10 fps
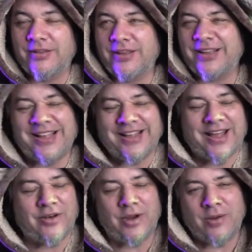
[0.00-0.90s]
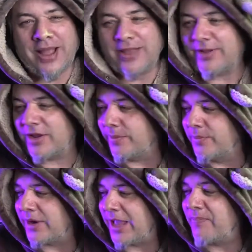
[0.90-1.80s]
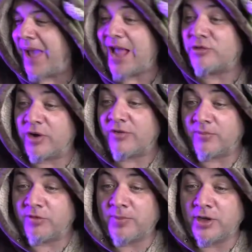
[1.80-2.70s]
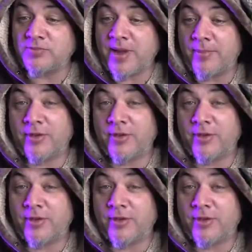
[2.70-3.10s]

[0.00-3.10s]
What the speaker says: I don't know. I guess I could have put like Patrick from SpongeBob